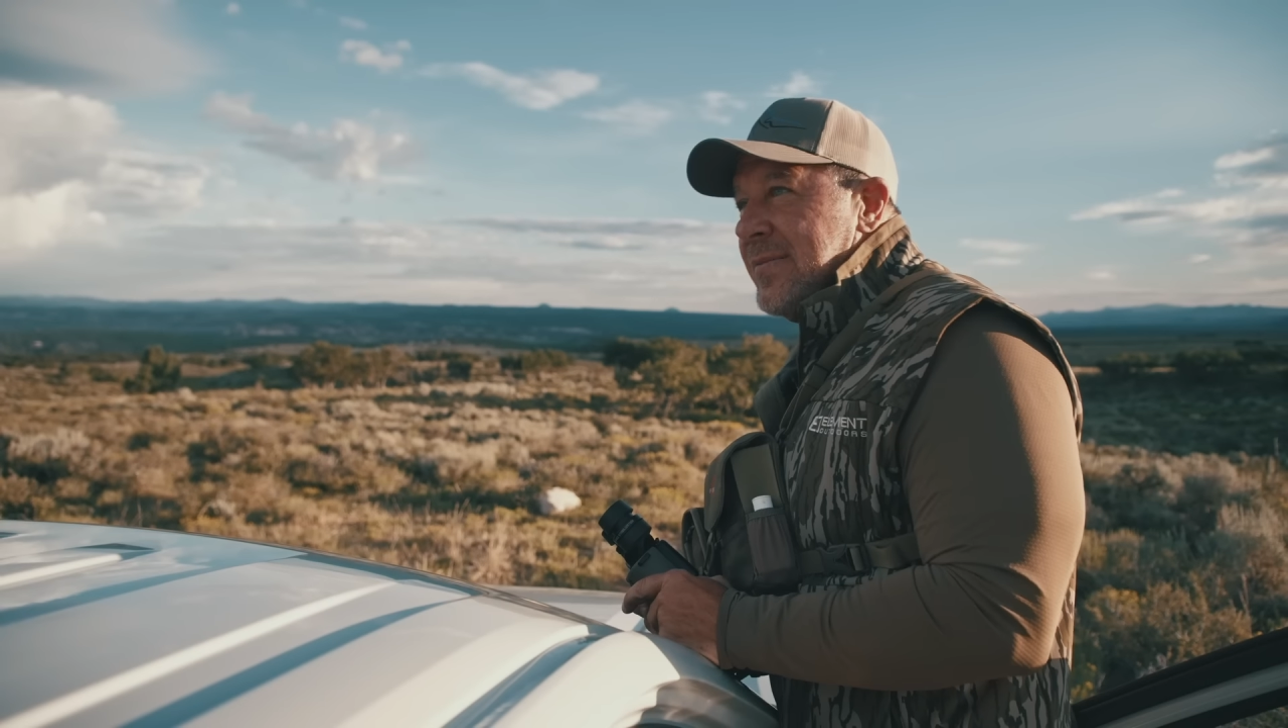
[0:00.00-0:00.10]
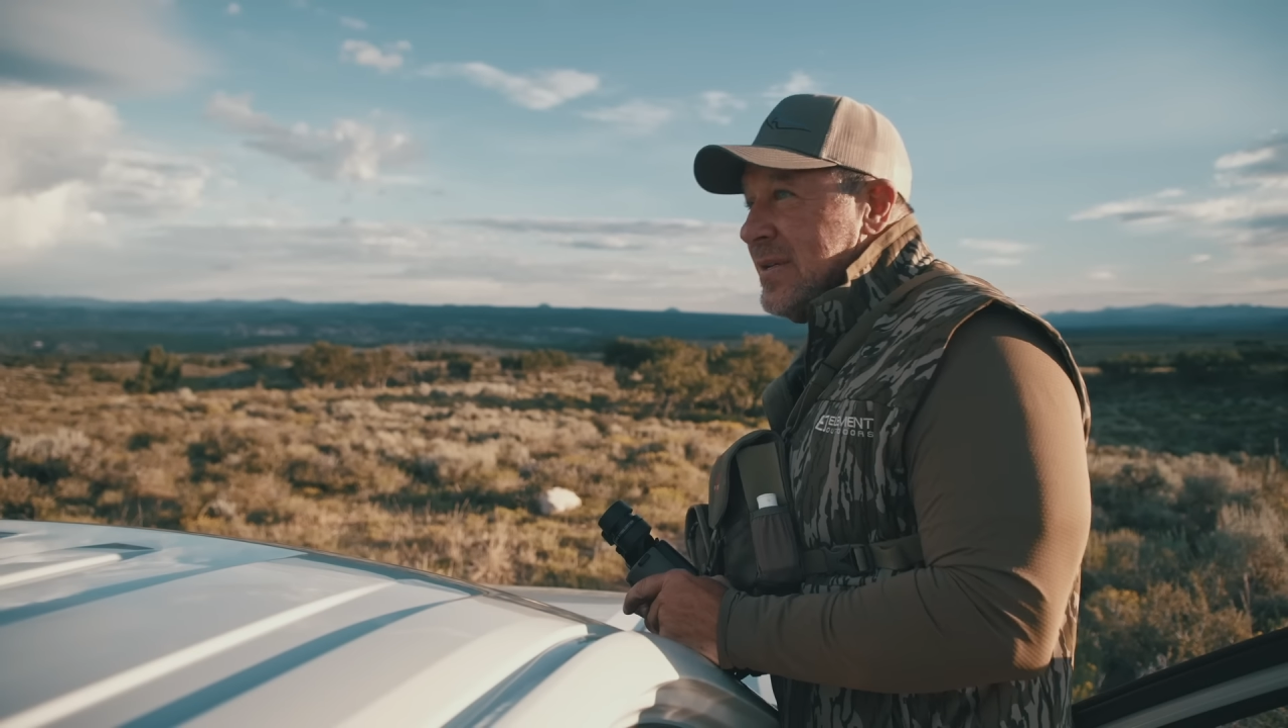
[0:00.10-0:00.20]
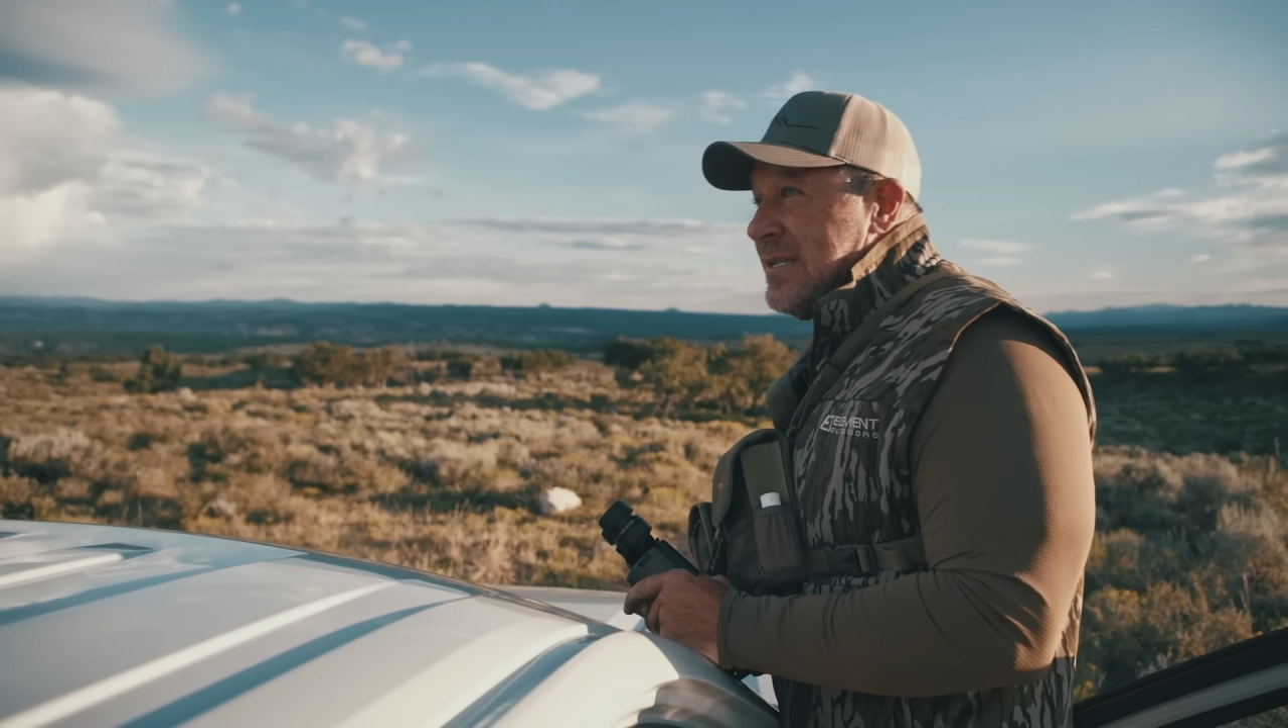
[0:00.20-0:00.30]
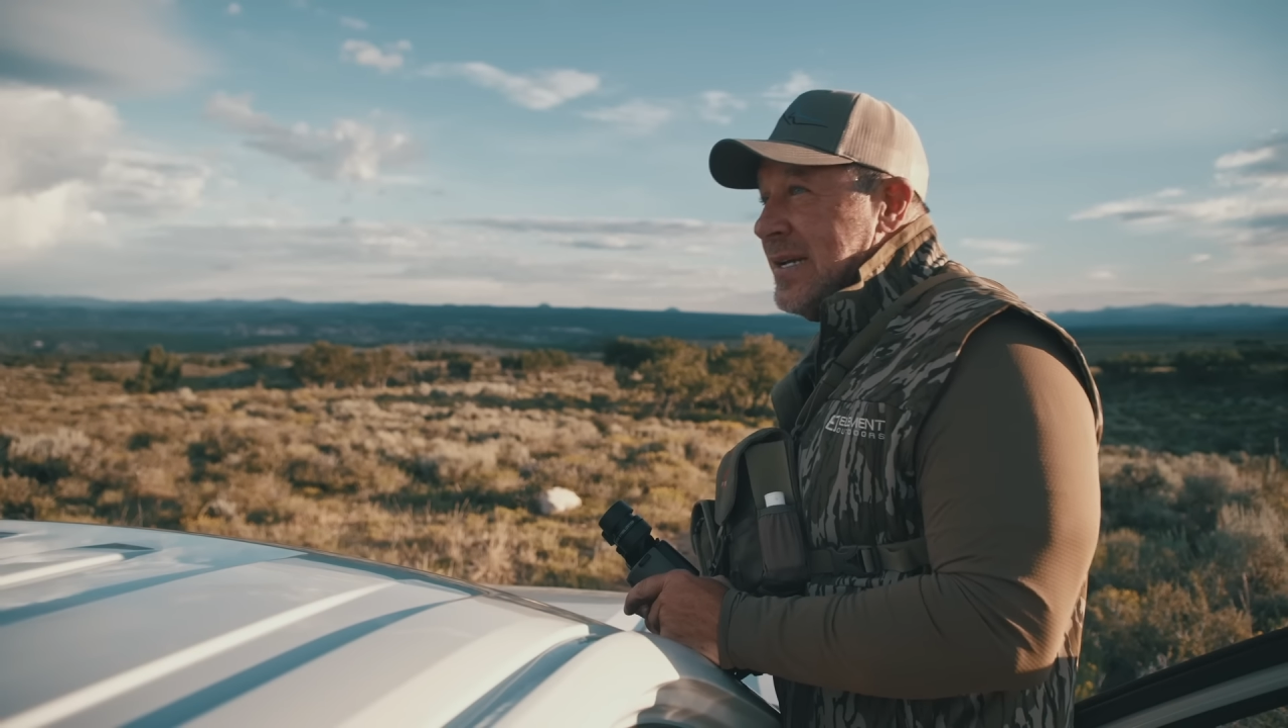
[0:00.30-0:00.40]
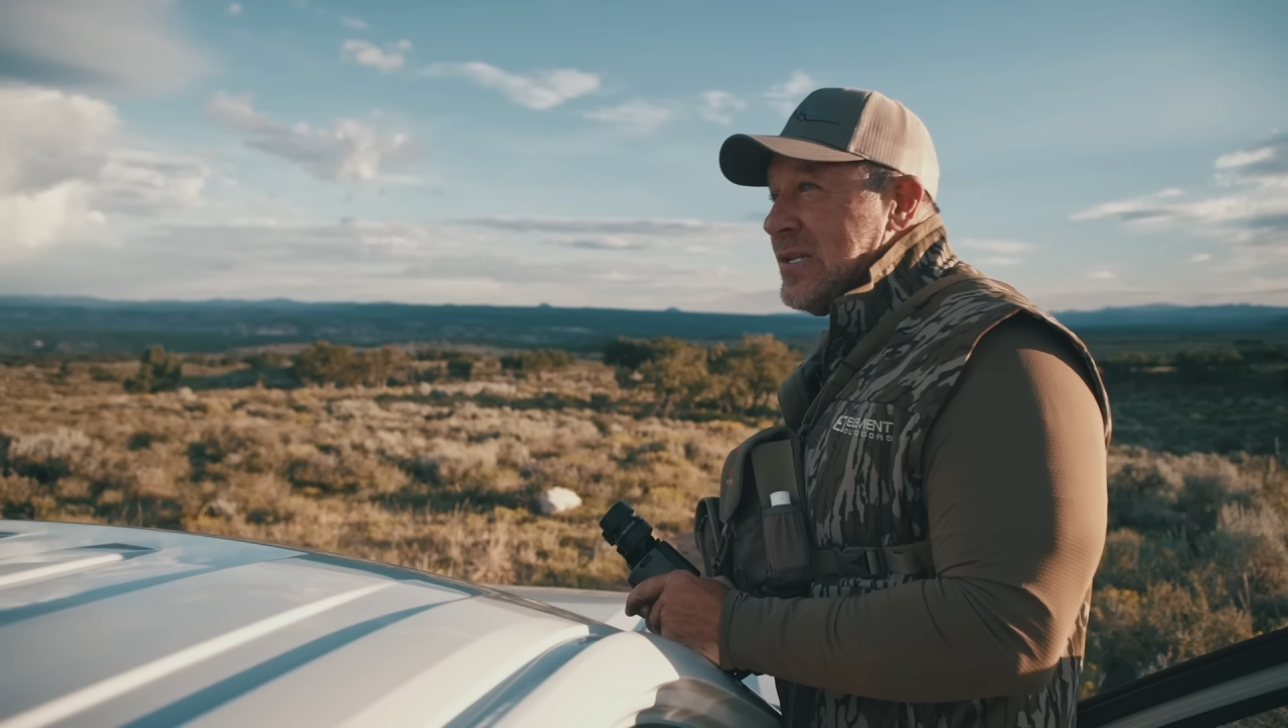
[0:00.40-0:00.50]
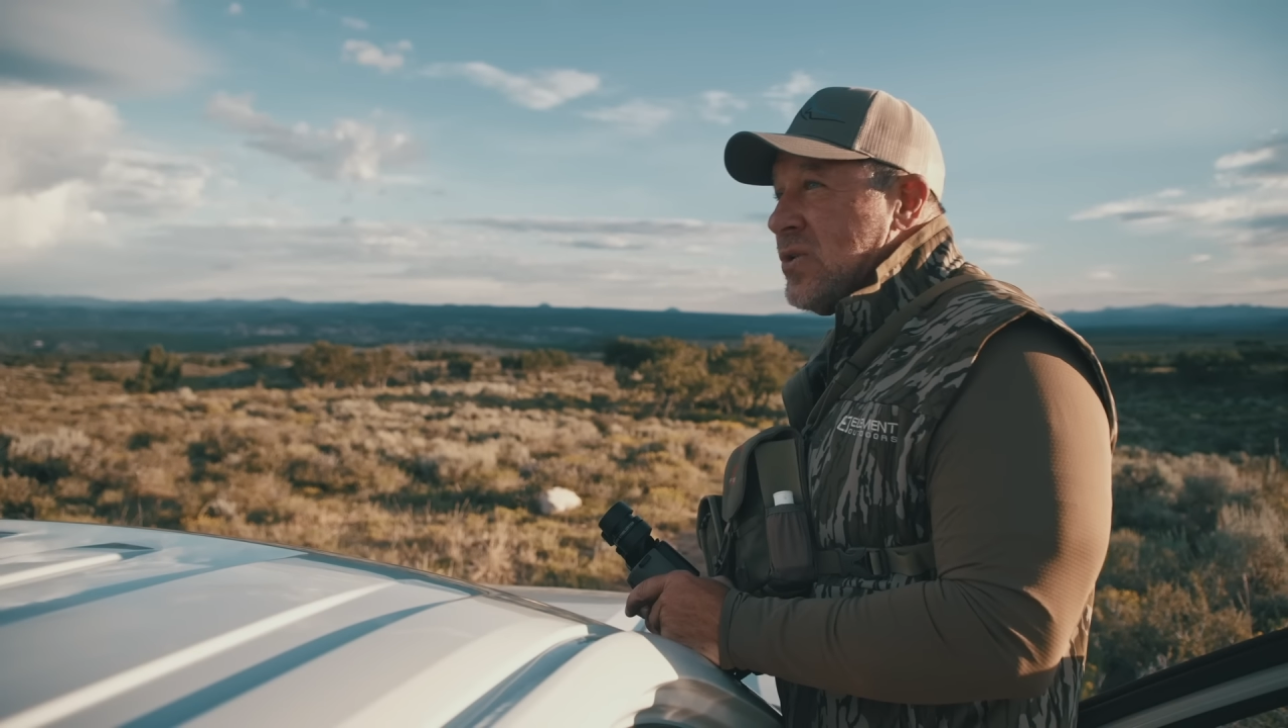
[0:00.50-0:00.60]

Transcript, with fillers: But it's nice and